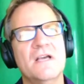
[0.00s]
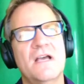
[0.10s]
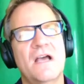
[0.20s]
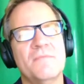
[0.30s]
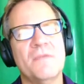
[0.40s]

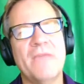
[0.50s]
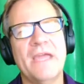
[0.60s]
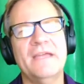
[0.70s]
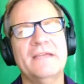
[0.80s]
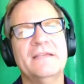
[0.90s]
The
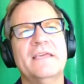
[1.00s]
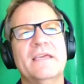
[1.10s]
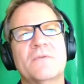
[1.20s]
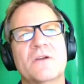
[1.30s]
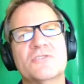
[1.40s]
main
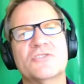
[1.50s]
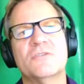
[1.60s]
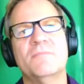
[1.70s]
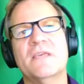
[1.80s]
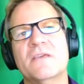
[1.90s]
keywords
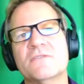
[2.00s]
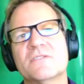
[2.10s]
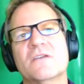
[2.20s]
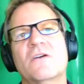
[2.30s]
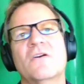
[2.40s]
should be
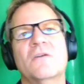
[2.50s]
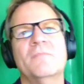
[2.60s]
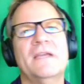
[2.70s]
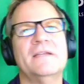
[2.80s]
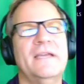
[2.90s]
used in all
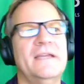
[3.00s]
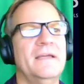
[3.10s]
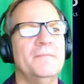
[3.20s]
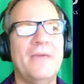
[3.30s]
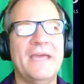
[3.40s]
metadata
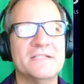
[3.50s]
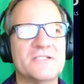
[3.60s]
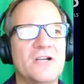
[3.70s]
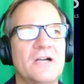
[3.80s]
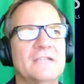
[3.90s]
and
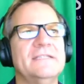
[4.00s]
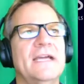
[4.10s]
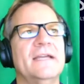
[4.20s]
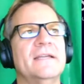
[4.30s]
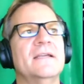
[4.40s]
page
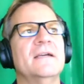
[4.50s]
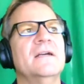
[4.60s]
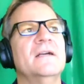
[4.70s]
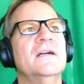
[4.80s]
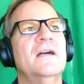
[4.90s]
content.
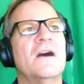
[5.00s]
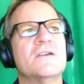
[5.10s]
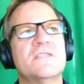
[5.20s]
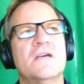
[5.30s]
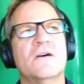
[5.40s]

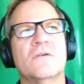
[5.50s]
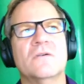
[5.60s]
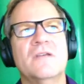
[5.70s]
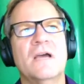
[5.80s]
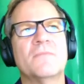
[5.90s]
Also,
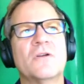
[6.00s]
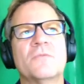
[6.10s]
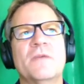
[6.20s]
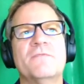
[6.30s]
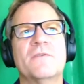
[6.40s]
number
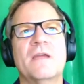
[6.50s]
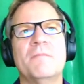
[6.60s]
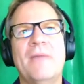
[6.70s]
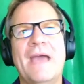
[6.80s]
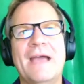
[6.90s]
of
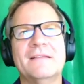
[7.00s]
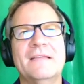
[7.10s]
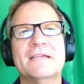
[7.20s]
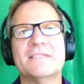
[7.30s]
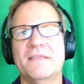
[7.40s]
referring
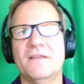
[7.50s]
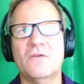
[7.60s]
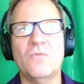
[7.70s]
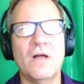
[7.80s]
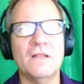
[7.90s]
backlinks and their
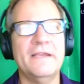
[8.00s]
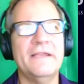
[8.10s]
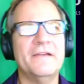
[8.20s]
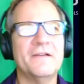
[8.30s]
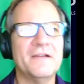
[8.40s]

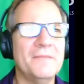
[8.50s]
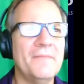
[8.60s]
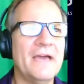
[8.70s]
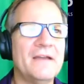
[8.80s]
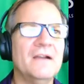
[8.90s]
quality are going to
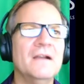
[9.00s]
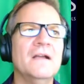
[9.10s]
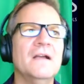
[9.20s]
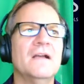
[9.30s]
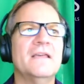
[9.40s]
matter.
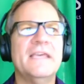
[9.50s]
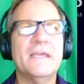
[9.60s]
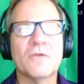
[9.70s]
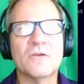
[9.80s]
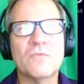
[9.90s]

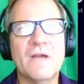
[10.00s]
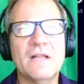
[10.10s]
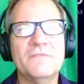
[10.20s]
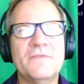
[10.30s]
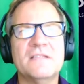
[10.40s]
Keyword
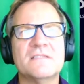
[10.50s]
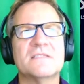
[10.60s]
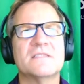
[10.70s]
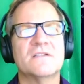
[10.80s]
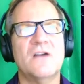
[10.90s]

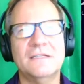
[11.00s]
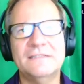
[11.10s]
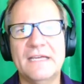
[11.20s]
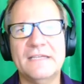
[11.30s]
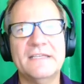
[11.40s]
relevance,
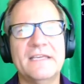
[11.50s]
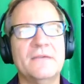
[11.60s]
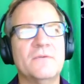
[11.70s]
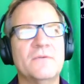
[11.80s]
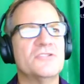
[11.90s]
content and
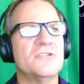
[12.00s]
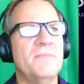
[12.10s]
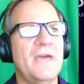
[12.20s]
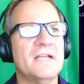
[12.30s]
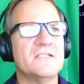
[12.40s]
keywords should
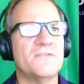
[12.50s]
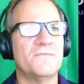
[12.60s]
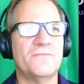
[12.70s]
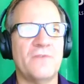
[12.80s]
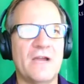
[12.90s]
match.
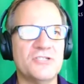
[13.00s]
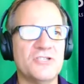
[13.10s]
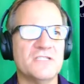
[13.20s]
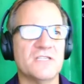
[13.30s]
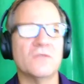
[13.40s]

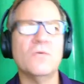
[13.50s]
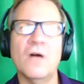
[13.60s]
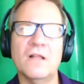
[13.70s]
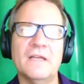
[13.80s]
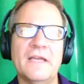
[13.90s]
Freshness and
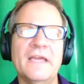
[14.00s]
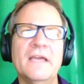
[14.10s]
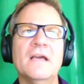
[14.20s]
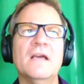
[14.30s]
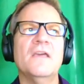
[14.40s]
quality.